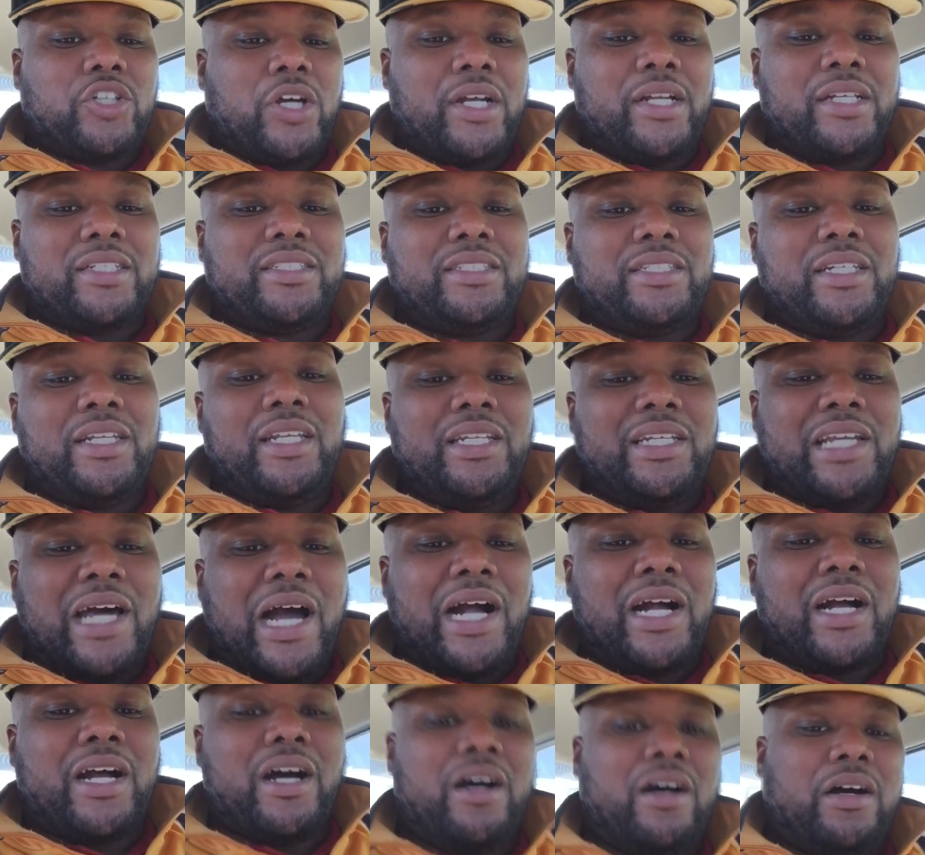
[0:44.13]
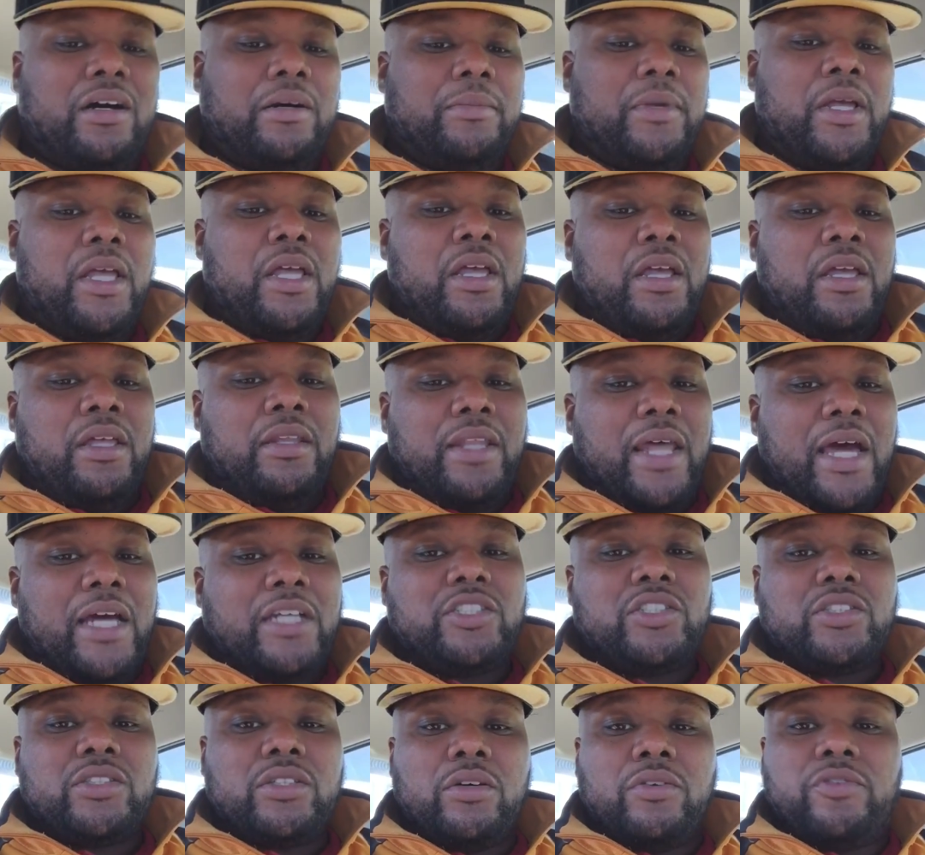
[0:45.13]
TronicCity.com.
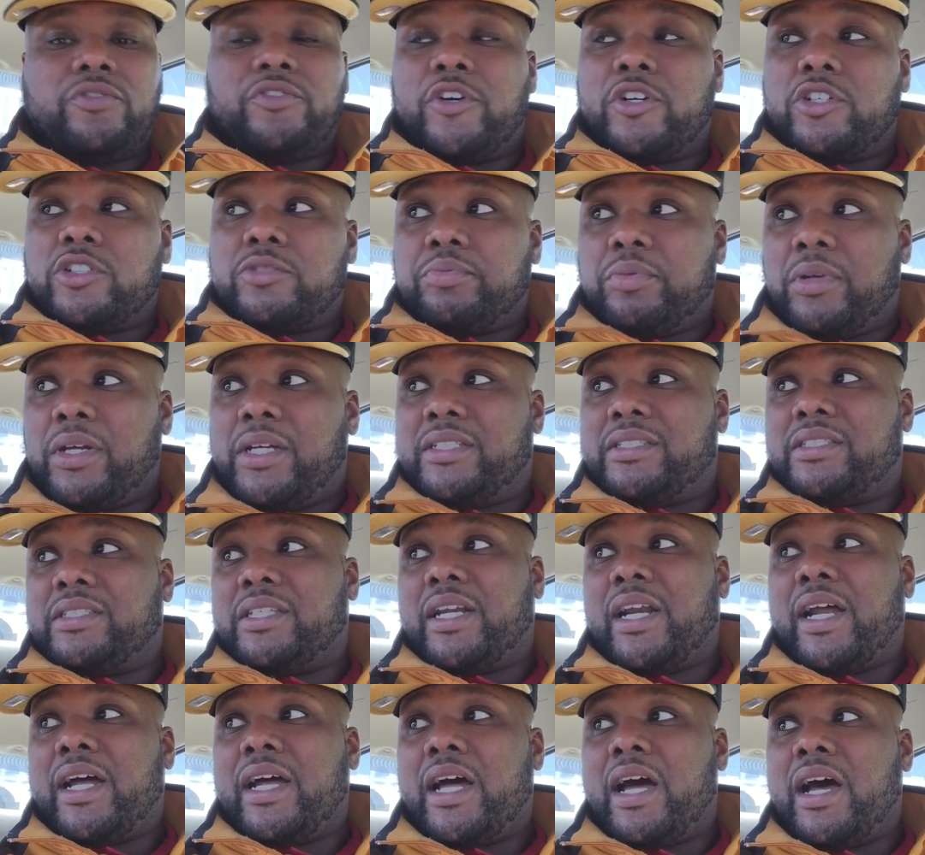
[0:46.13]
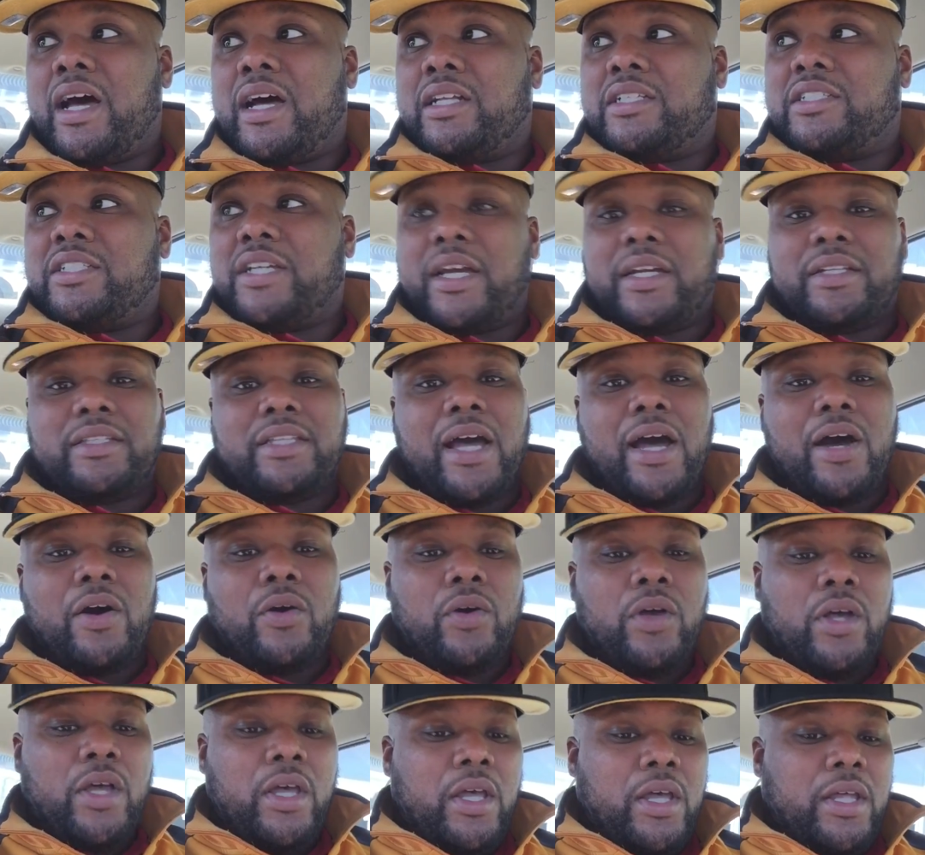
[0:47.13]
That's the first place that I checked
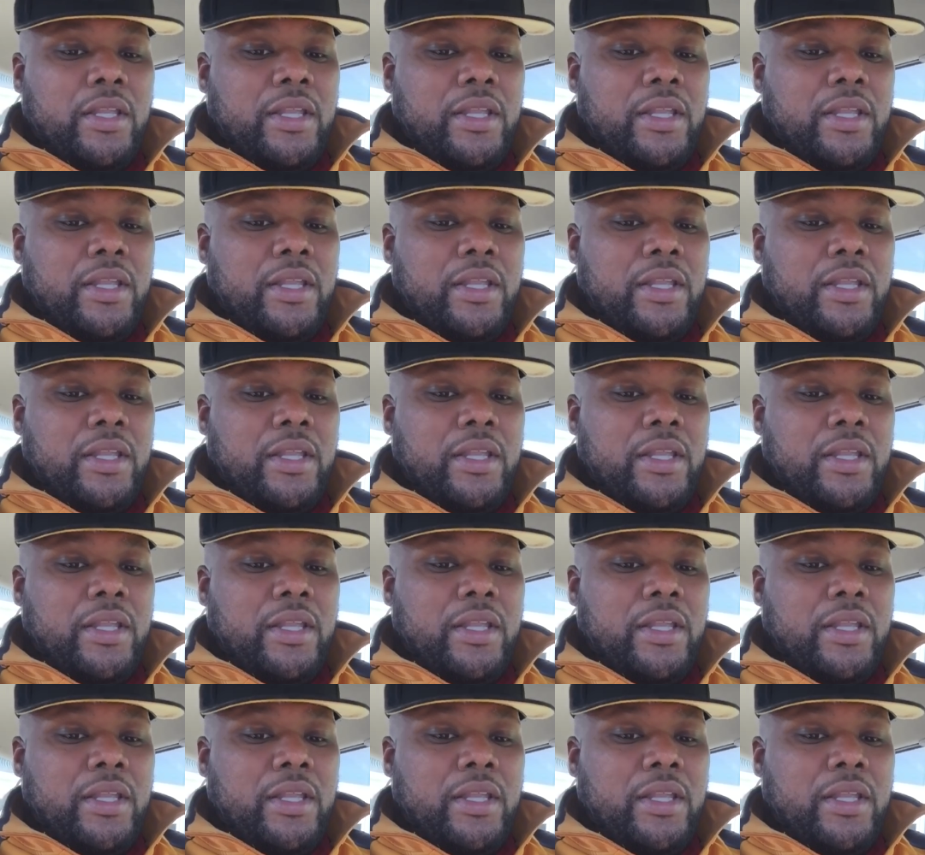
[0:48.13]
out.